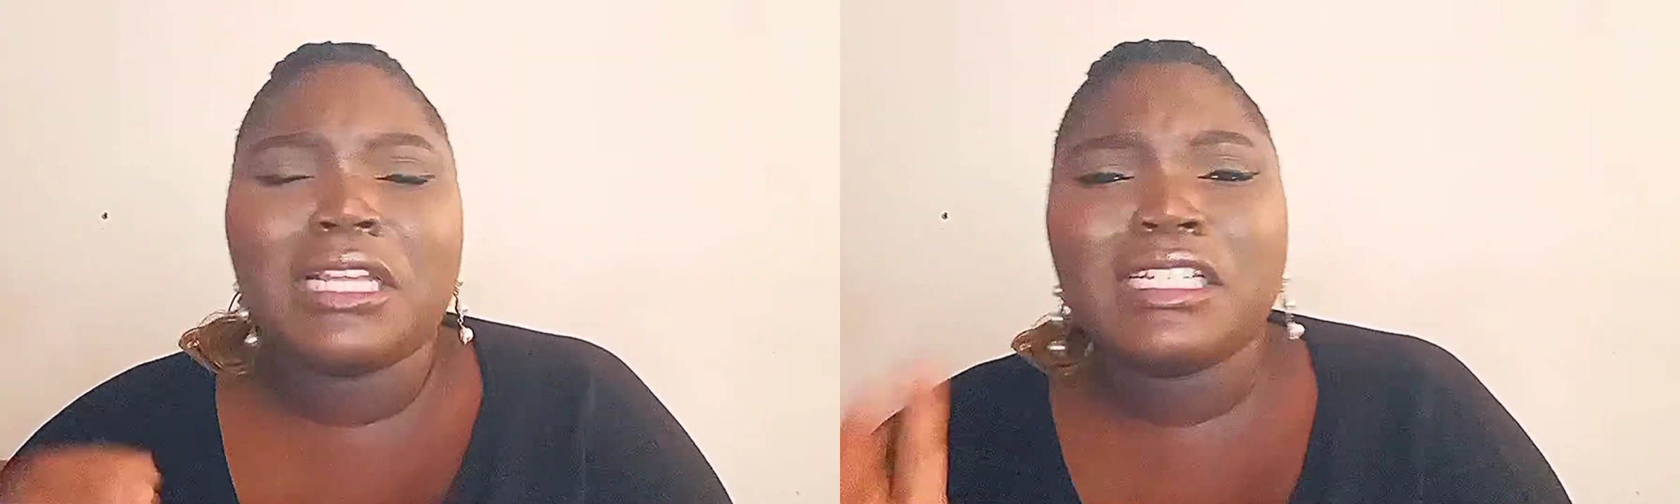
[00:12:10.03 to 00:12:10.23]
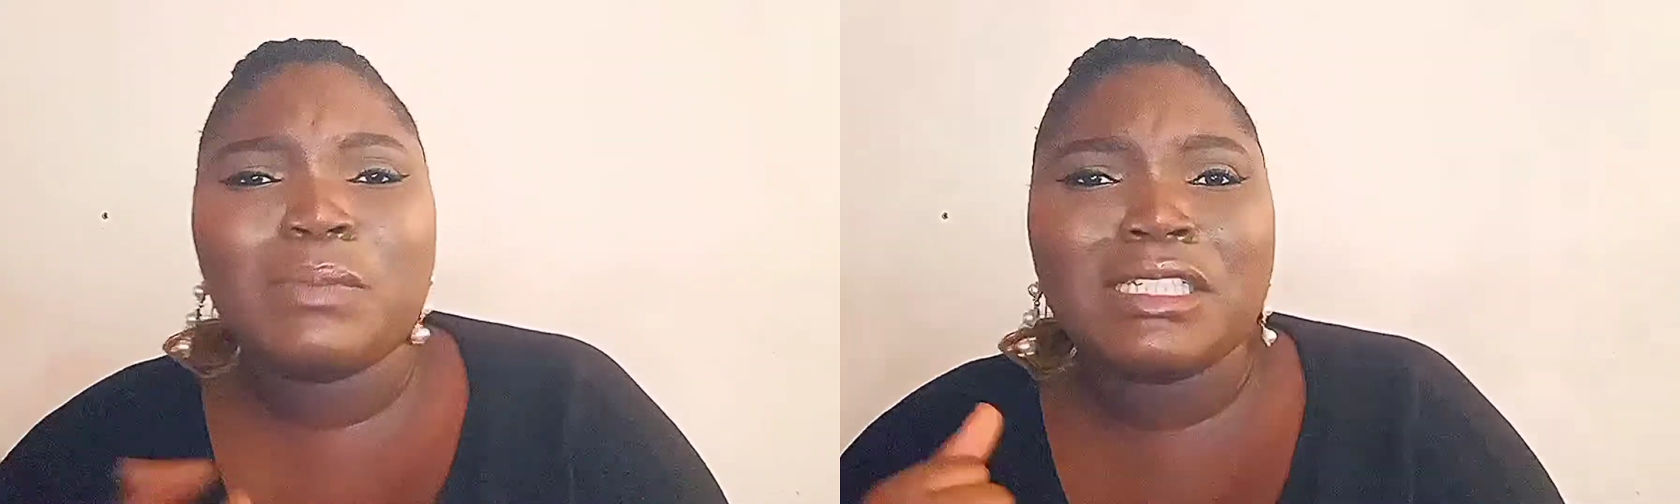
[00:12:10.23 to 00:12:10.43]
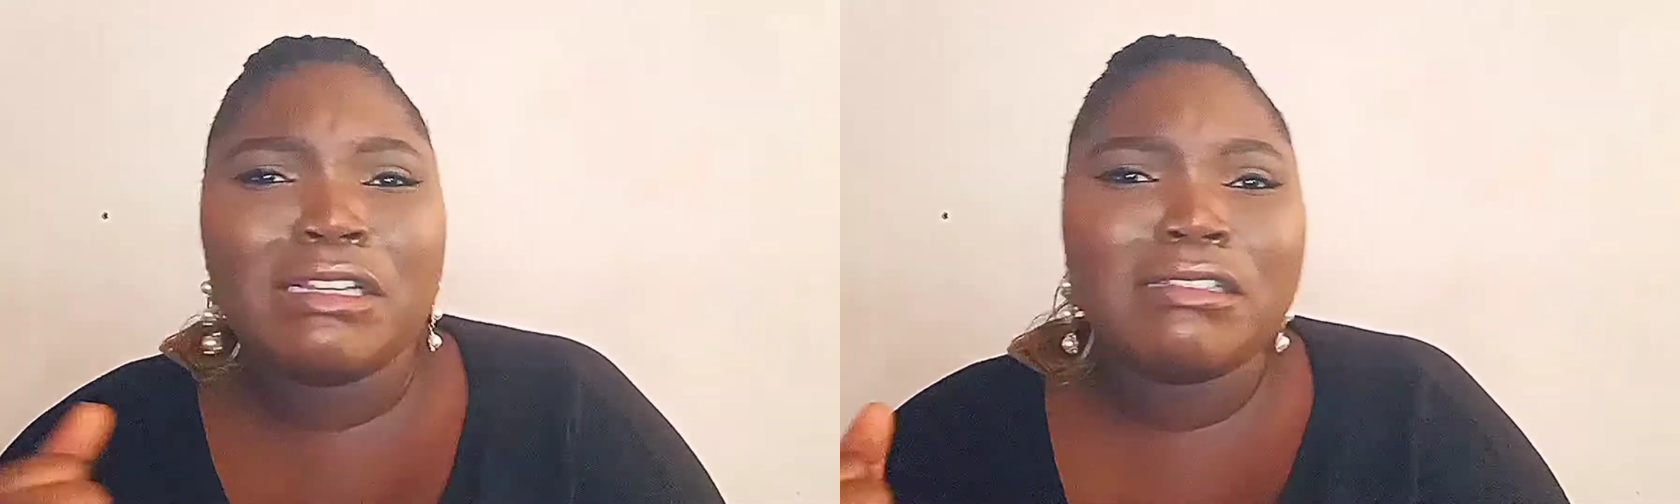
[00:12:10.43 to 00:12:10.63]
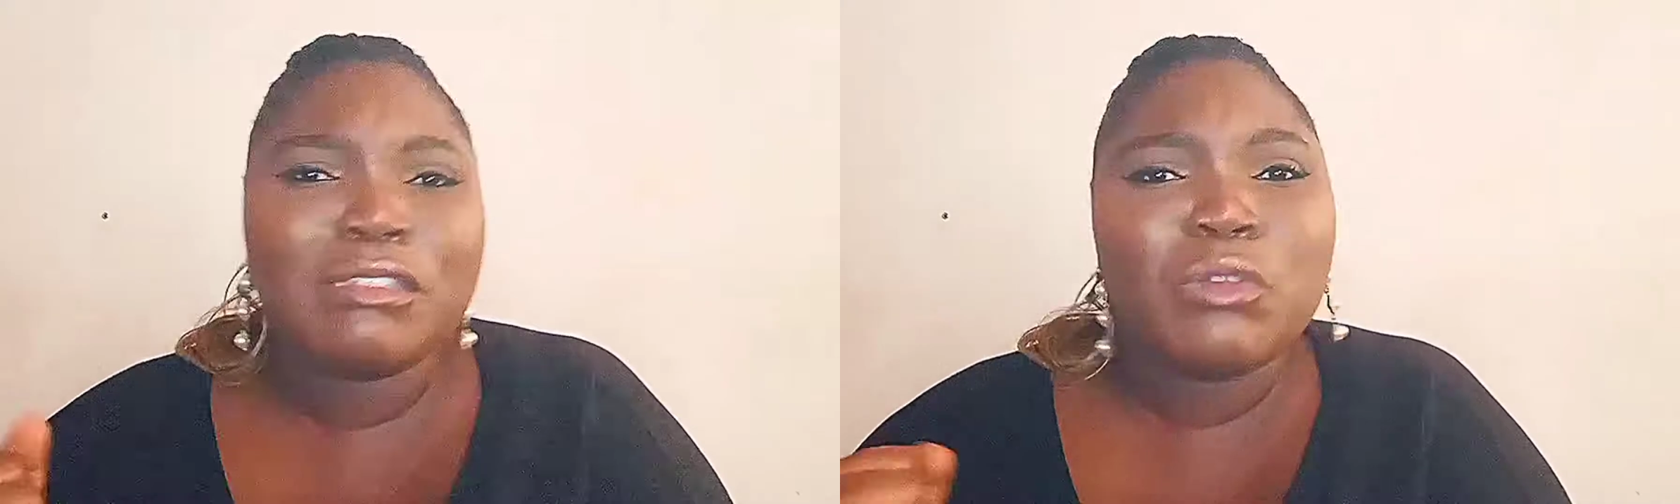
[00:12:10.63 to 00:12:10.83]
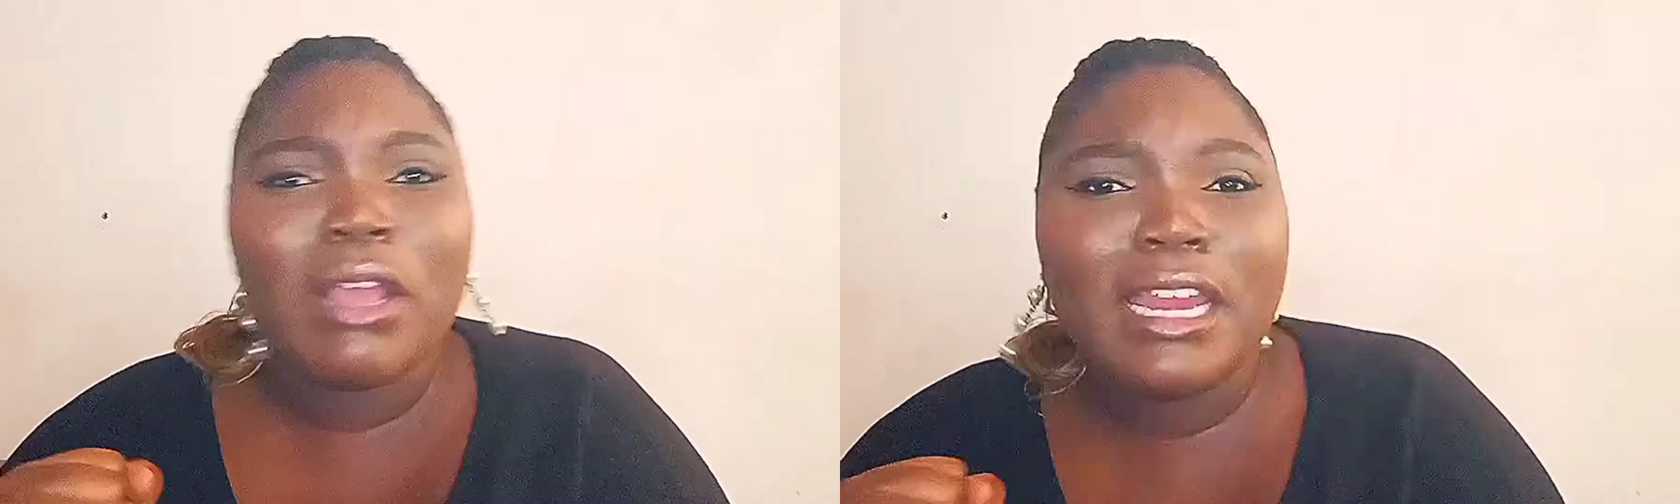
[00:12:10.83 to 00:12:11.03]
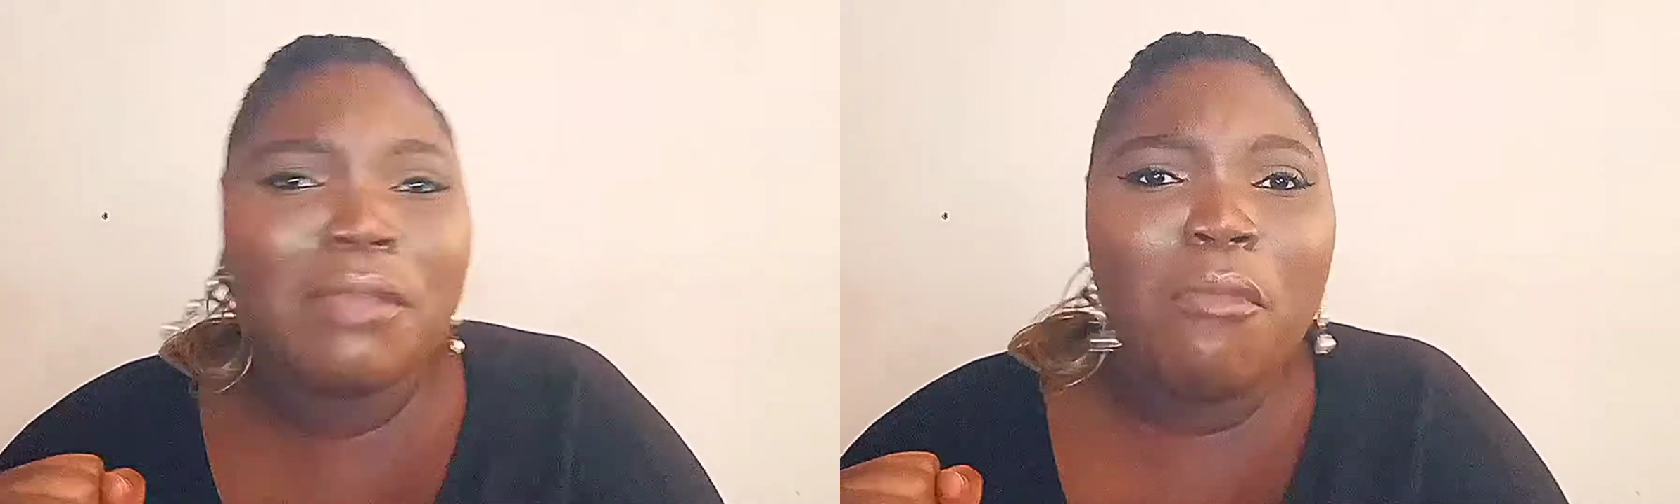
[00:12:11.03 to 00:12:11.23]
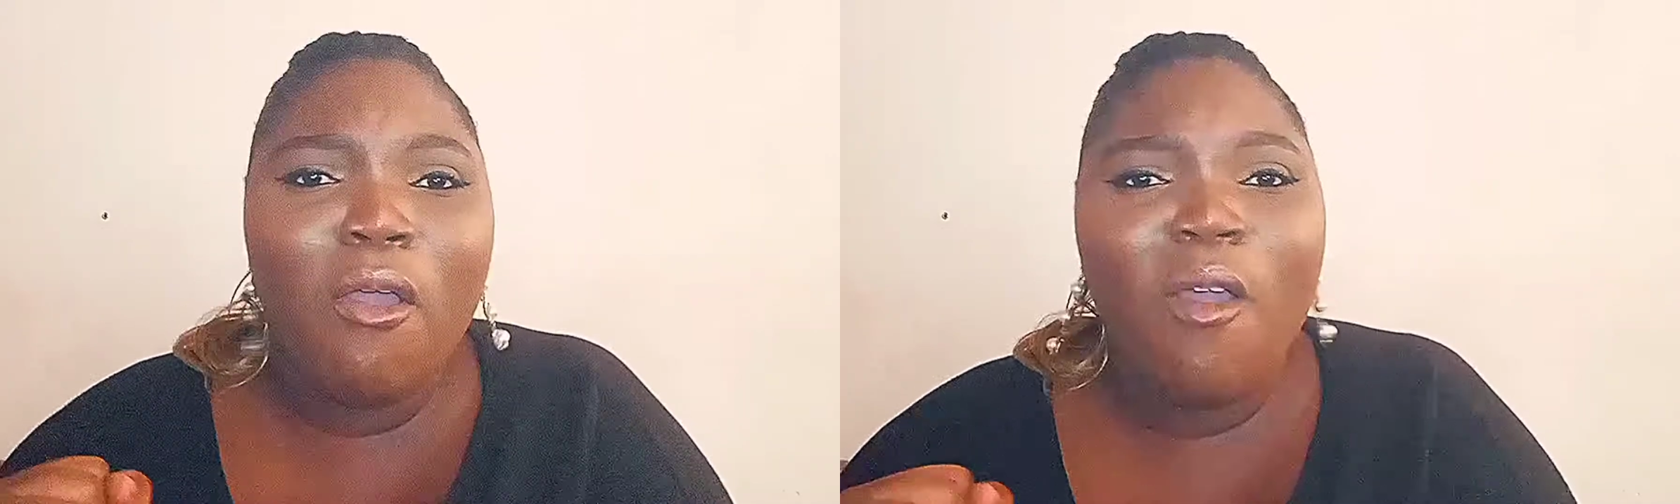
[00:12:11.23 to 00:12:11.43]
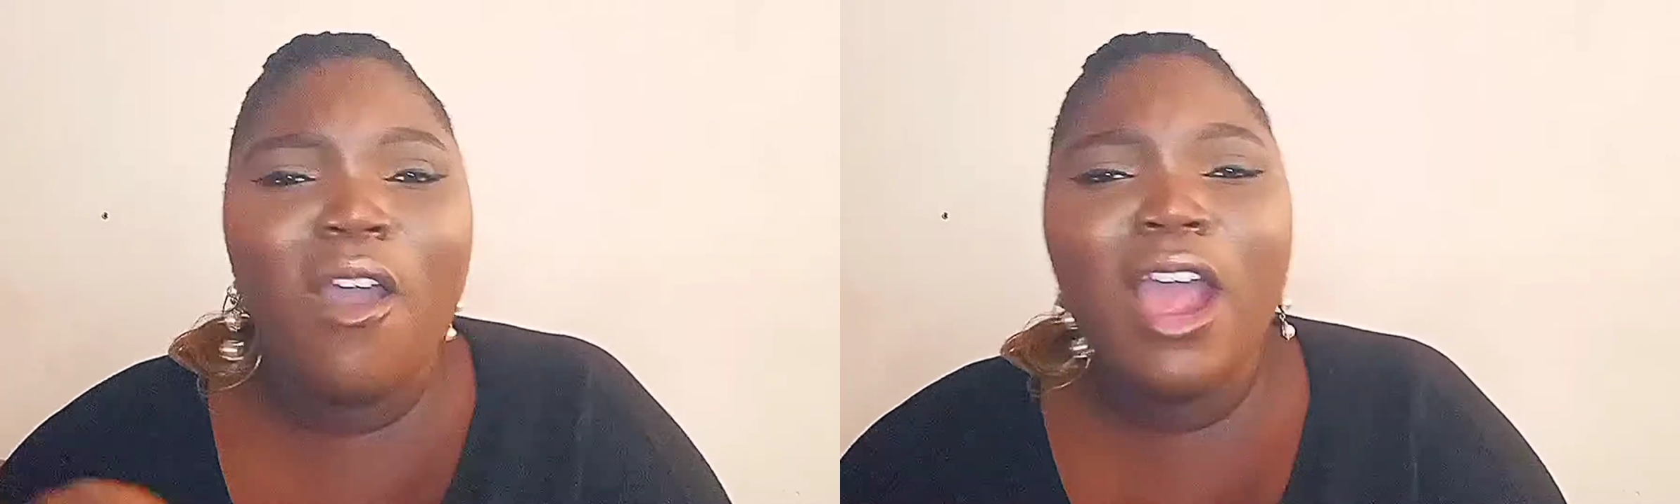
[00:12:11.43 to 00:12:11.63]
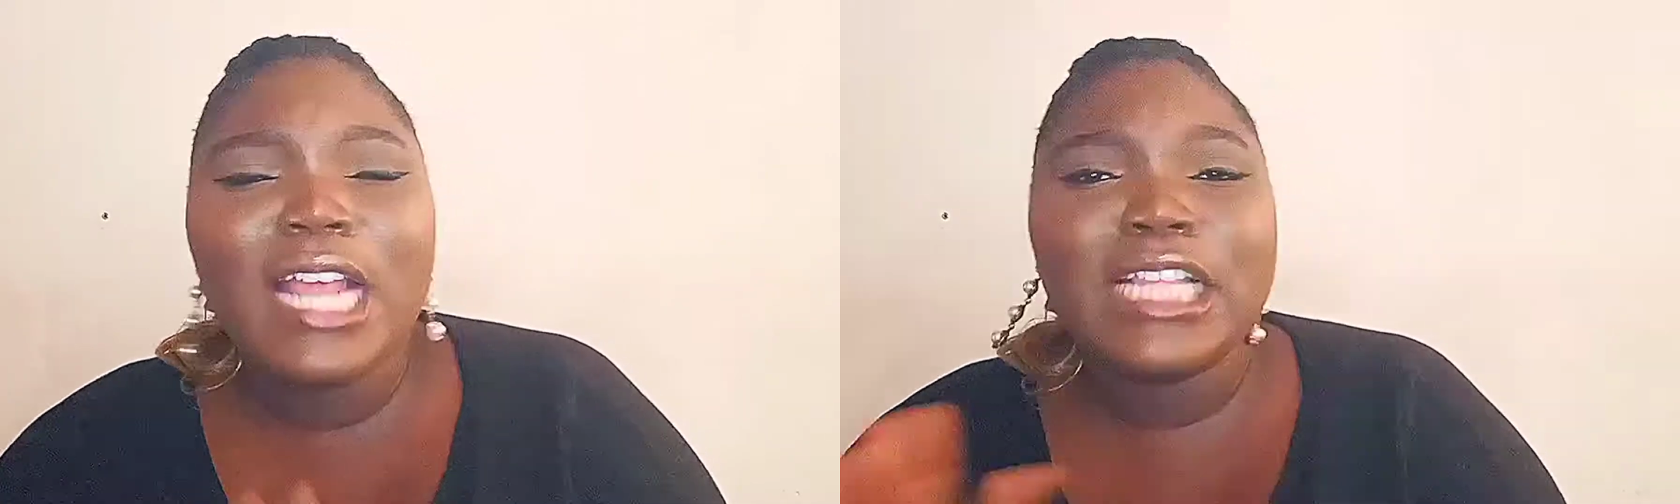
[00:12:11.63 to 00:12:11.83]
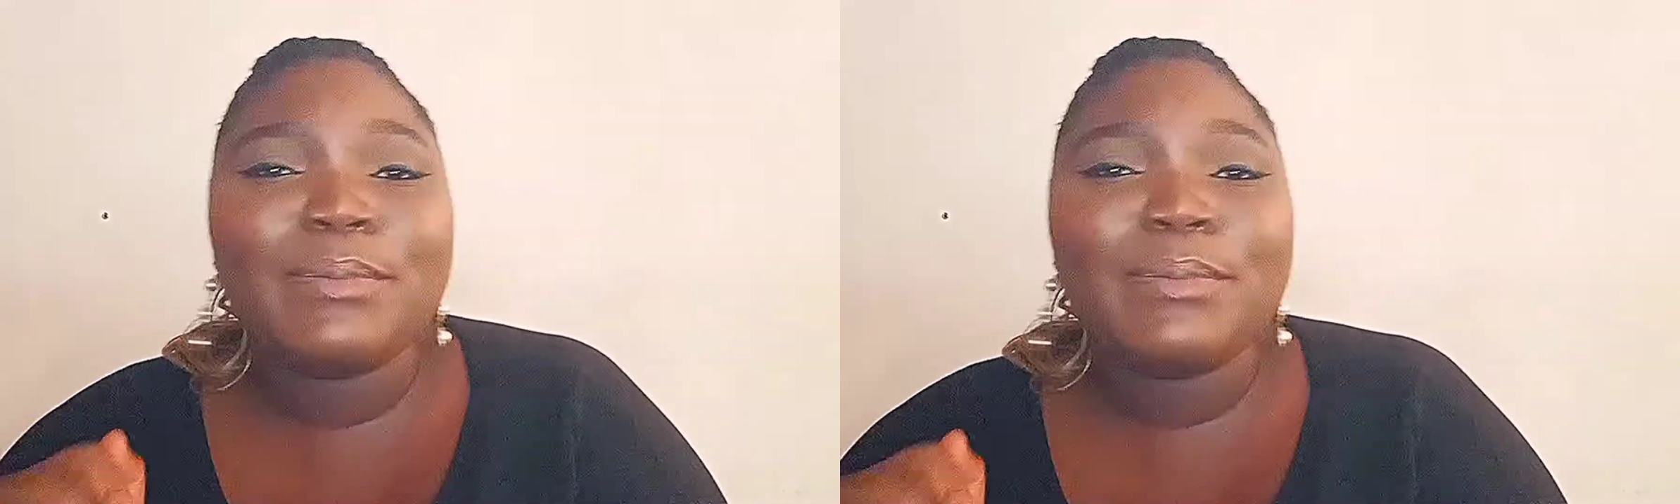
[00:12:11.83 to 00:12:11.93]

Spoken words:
okay, this person doesn't talk anymore,